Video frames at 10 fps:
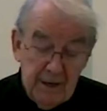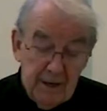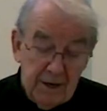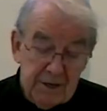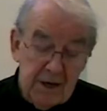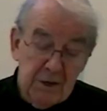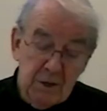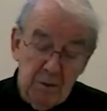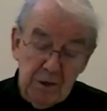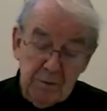he said
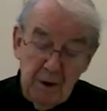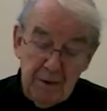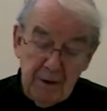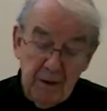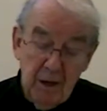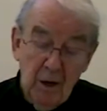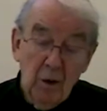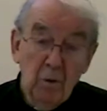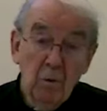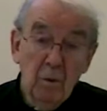to his mother,
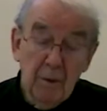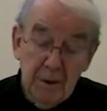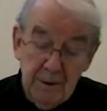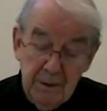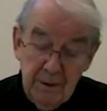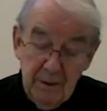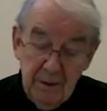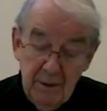"Woman,